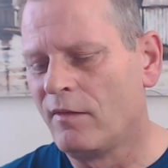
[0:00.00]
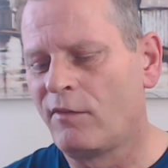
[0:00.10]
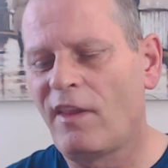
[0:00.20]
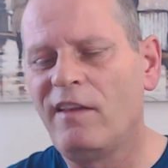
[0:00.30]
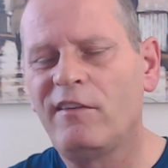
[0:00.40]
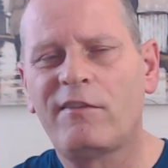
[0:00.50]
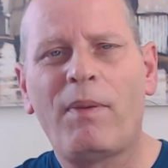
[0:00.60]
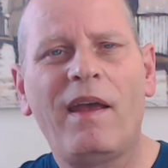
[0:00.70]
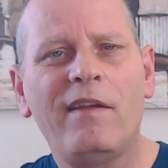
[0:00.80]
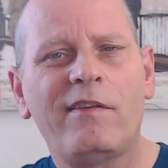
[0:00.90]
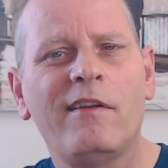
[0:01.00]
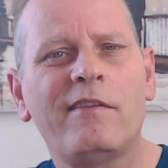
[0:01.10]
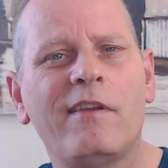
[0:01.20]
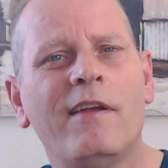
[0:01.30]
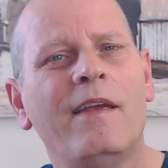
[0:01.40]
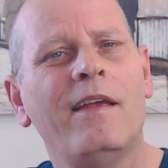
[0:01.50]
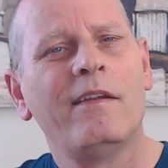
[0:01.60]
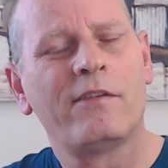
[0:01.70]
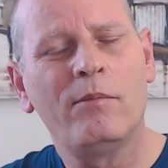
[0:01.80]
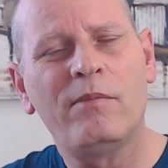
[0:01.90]
the same spices
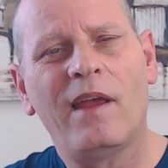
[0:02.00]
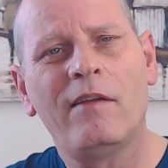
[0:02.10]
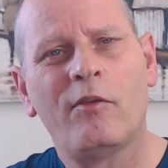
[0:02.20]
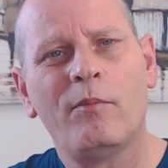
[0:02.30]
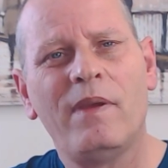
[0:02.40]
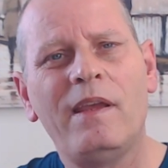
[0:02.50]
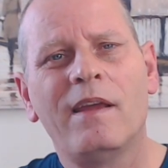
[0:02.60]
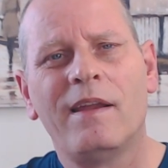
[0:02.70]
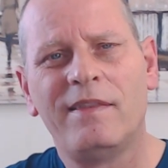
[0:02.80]
Sometimes for me,